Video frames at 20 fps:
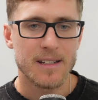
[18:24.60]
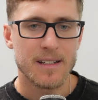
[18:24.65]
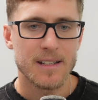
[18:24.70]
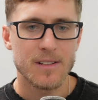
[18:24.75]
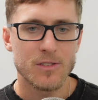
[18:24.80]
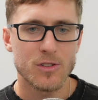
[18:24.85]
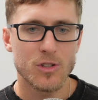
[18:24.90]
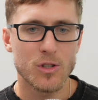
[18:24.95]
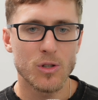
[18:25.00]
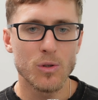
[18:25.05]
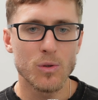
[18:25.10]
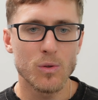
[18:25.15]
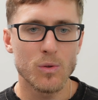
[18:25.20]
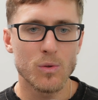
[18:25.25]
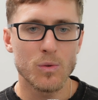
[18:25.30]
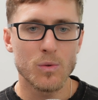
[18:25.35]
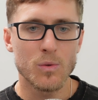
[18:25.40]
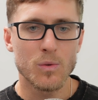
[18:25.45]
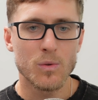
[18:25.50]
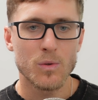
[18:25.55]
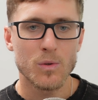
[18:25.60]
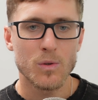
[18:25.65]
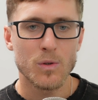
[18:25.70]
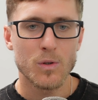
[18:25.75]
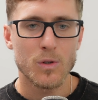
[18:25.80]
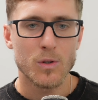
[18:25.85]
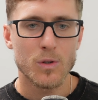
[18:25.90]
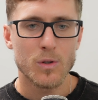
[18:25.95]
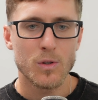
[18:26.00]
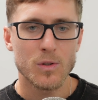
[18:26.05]
to
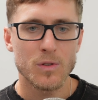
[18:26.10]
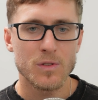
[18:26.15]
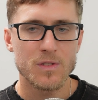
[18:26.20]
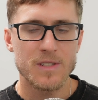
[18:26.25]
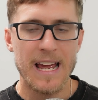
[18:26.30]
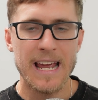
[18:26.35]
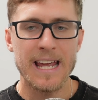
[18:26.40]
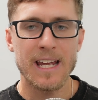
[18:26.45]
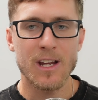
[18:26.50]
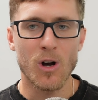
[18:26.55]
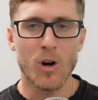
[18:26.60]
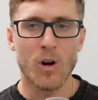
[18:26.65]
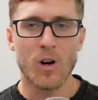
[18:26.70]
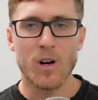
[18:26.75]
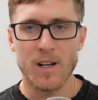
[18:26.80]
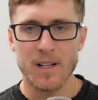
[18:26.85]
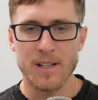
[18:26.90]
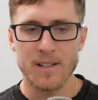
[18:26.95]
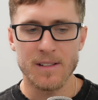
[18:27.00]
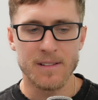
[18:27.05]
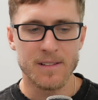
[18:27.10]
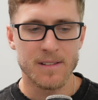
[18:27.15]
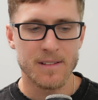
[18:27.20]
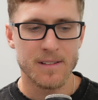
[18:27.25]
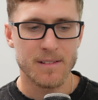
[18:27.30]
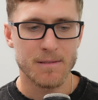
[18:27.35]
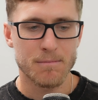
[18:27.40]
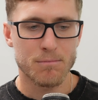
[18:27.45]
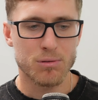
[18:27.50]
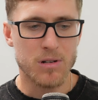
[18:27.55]
take on
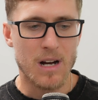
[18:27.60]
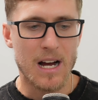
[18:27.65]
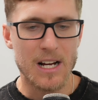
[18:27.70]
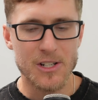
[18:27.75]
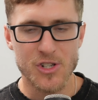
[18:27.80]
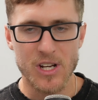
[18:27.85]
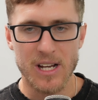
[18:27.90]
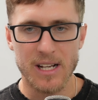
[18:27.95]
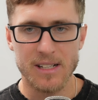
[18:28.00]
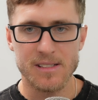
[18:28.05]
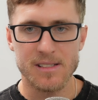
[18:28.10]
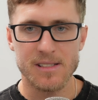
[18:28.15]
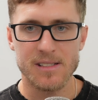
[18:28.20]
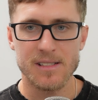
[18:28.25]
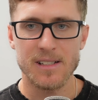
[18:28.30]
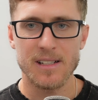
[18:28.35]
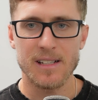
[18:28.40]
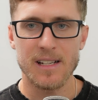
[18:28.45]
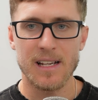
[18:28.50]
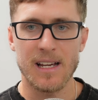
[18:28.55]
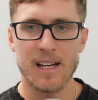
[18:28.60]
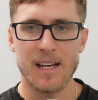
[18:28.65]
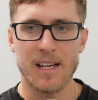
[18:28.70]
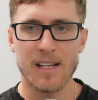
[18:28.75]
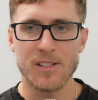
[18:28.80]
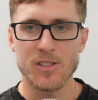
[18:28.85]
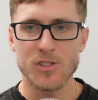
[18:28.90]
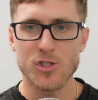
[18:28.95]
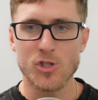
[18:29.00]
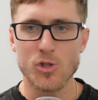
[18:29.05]
projects
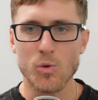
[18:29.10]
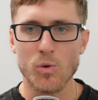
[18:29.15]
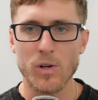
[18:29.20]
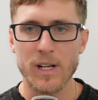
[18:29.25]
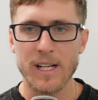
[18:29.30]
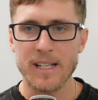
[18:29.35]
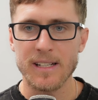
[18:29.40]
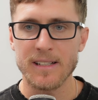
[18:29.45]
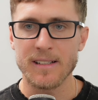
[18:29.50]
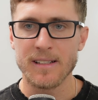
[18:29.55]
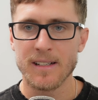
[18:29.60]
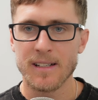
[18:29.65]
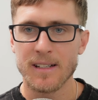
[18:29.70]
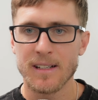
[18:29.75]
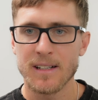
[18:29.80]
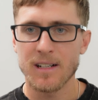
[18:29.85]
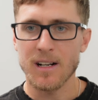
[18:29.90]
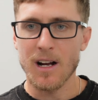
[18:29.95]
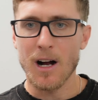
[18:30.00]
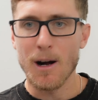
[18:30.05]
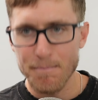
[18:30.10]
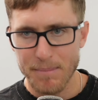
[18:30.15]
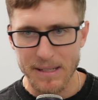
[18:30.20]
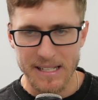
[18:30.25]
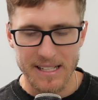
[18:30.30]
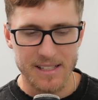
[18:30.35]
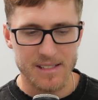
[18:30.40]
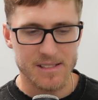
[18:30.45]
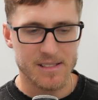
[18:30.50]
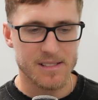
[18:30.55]
and join
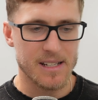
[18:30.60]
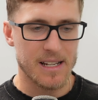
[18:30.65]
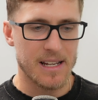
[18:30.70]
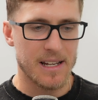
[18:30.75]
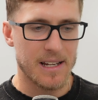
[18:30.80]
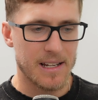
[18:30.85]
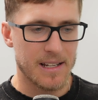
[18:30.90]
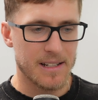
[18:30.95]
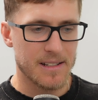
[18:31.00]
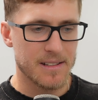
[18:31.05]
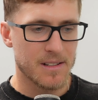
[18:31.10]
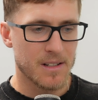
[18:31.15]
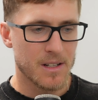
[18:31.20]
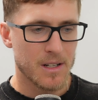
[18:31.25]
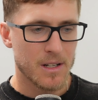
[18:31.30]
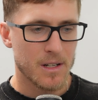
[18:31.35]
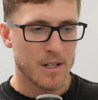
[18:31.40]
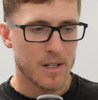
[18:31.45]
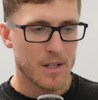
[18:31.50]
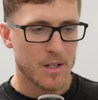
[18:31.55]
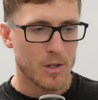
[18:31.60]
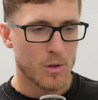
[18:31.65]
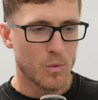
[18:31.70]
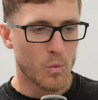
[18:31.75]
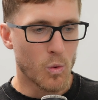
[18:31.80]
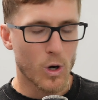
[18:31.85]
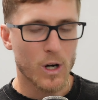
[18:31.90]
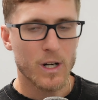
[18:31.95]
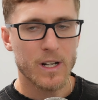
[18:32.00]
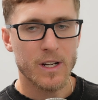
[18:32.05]
companies and
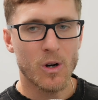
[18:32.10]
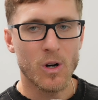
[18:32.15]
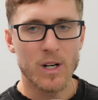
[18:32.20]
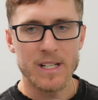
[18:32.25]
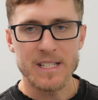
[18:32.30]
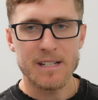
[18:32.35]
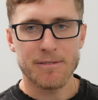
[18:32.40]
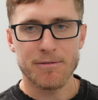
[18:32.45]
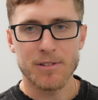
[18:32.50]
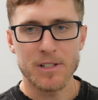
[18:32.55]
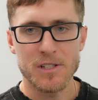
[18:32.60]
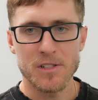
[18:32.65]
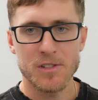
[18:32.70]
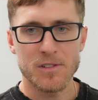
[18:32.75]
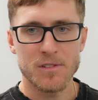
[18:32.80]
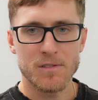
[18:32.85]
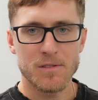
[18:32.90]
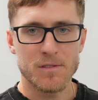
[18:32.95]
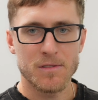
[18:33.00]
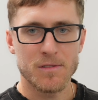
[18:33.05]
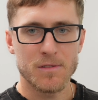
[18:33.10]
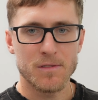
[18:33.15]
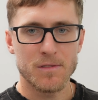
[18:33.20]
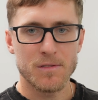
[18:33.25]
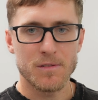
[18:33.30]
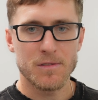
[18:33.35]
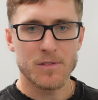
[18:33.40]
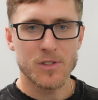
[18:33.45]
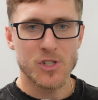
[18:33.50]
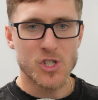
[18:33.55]
work on different
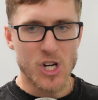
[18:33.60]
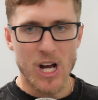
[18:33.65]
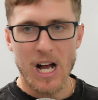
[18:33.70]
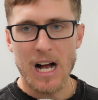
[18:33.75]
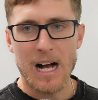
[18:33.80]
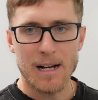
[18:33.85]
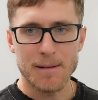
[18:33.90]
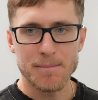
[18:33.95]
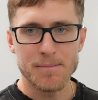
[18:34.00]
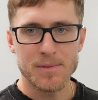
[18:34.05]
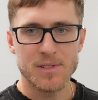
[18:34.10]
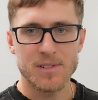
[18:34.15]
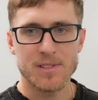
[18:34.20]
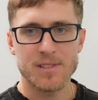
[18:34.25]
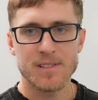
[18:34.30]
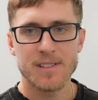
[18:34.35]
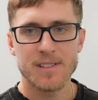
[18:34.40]
jobs